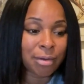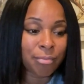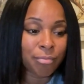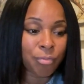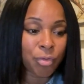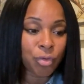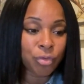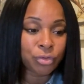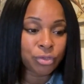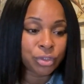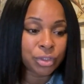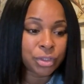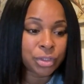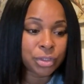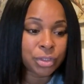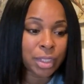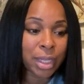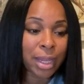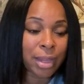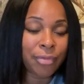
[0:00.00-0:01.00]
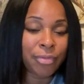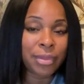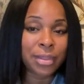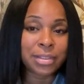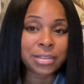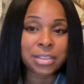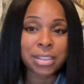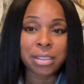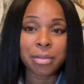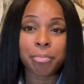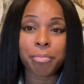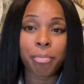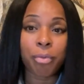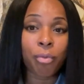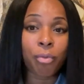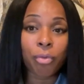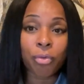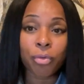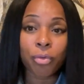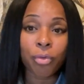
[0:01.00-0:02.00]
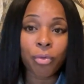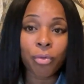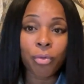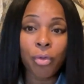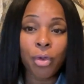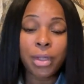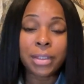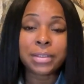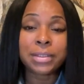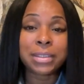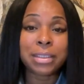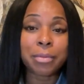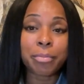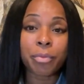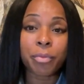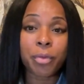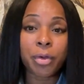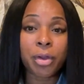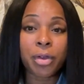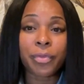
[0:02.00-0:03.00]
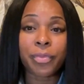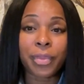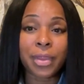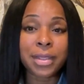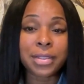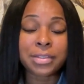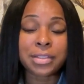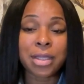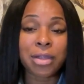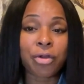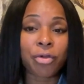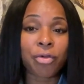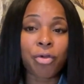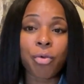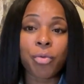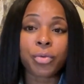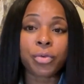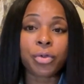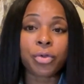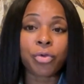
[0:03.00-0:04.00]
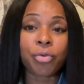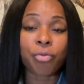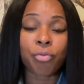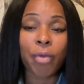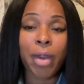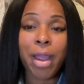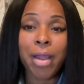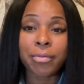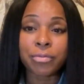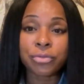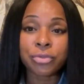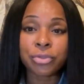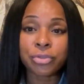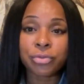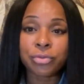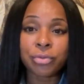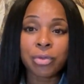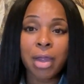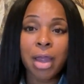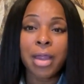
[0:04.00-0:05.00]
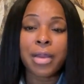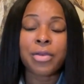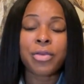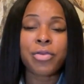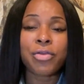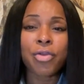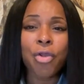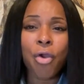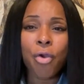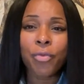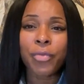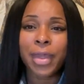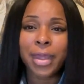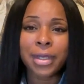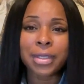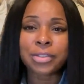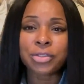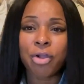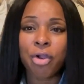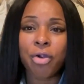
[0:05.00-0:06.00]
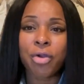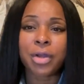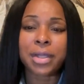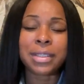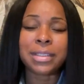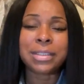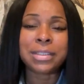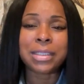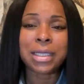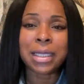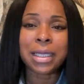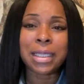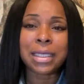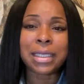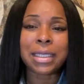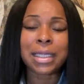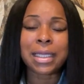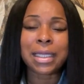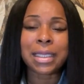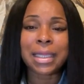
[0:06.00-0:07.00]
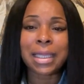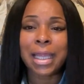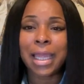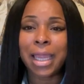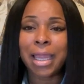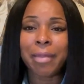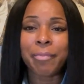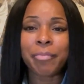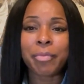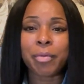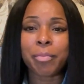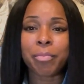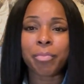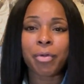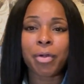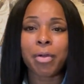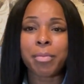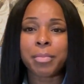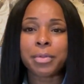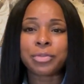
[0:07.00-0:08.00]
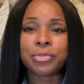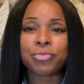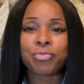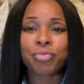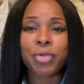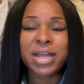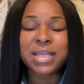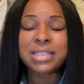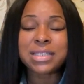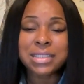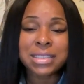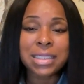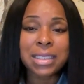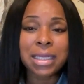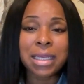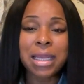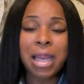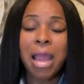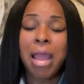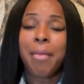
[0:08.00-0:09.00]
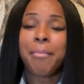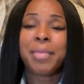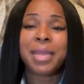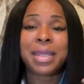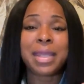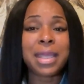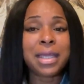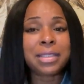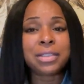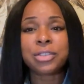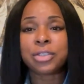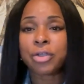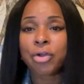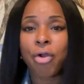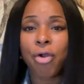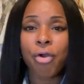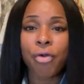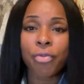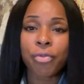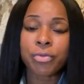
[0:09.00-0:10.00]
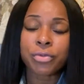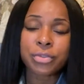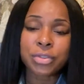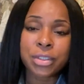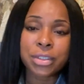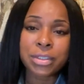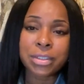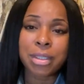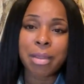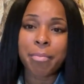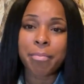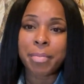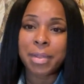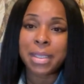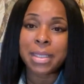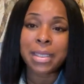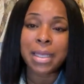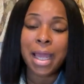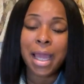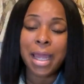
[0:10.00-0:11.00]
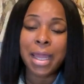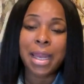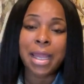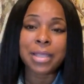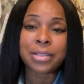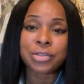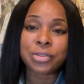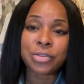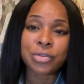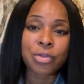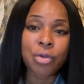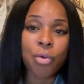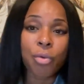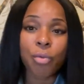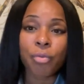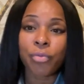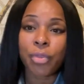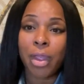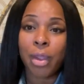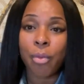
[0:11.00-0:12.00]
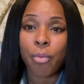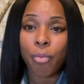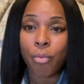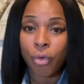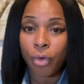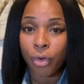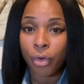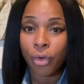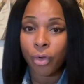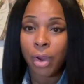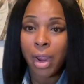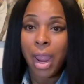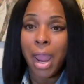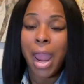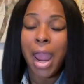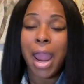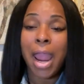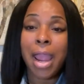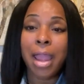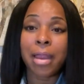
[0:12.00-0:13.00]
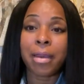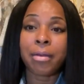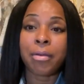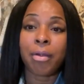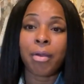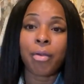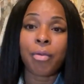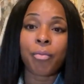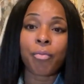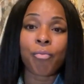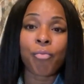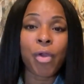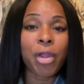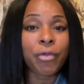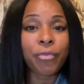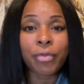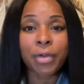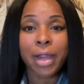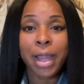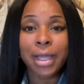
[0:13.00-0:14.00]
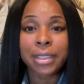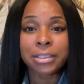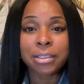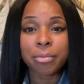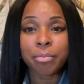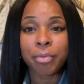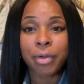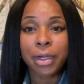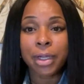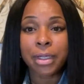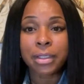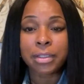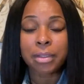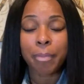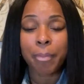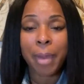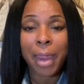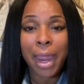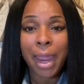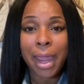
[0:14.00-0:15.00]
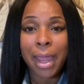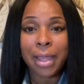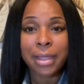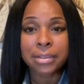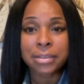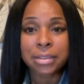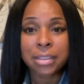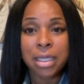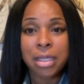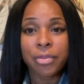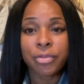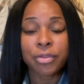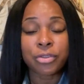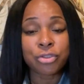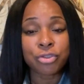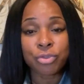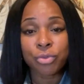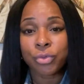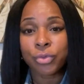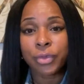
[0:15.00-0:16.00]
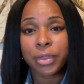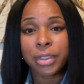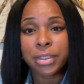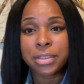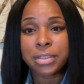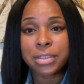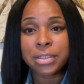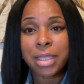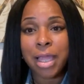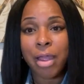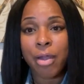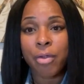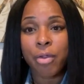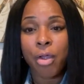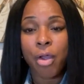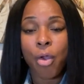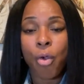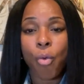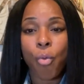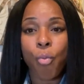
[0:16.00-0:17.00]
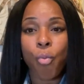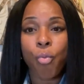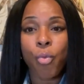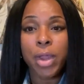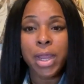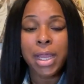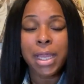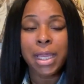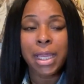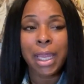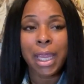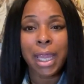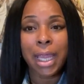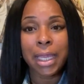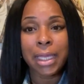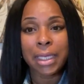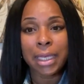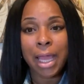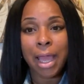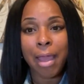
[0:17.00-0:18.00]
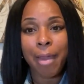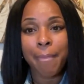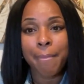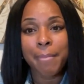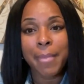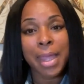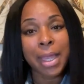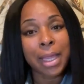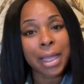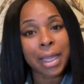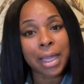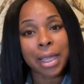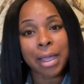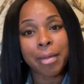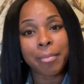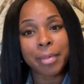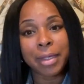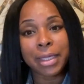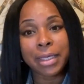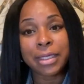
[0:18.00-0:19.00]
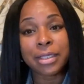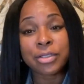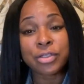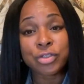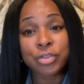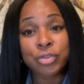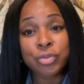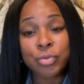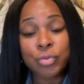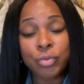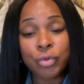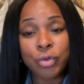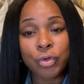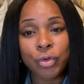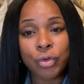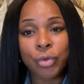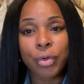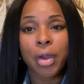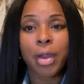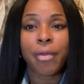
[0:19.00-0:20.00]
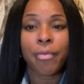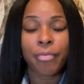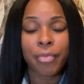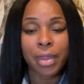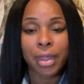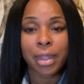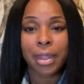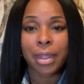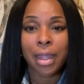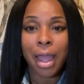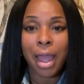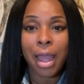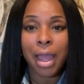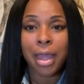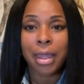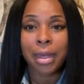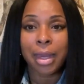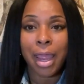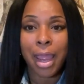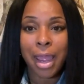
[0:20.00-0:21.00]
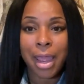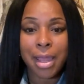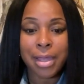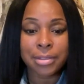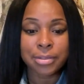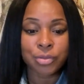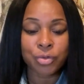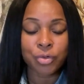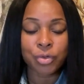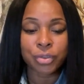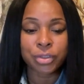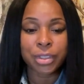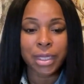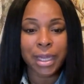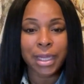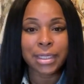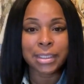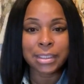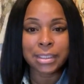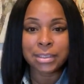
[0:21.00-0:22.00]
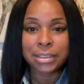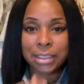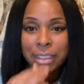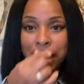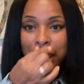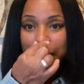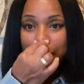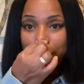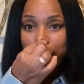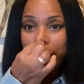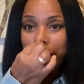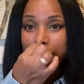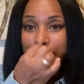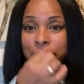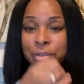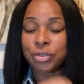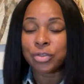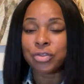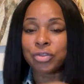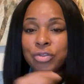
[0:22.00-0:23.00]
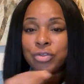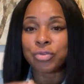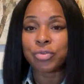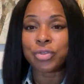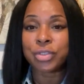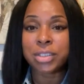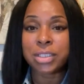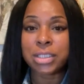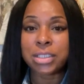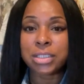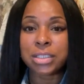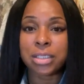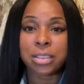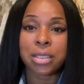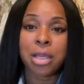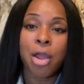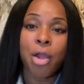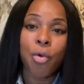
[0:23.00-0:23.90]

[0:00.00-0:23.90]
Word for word: emotions and the temporal, temporary things that are going on around you. Know that it's already done. Claim the promise. Rest in it. Begin to call those things that be not as though they were and wait for God to bring it to pass. The truth is that we cannot make it come any sooner than God has ordained it to come in its due season.